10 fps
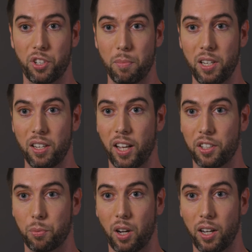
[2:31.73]
to me, and
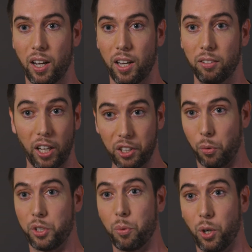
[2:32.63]
that's why I like
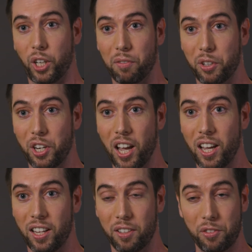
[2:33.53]
going to work every
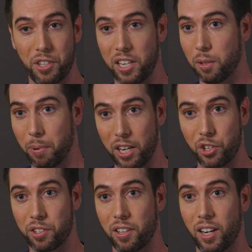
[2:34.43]
day and seeing the
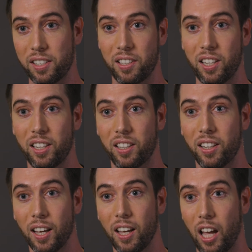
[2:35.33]
patients that I see
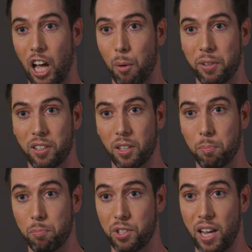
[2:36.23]
and helping
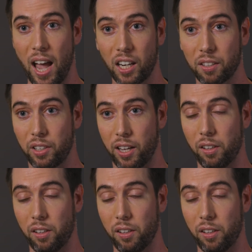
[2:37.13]
them stay active and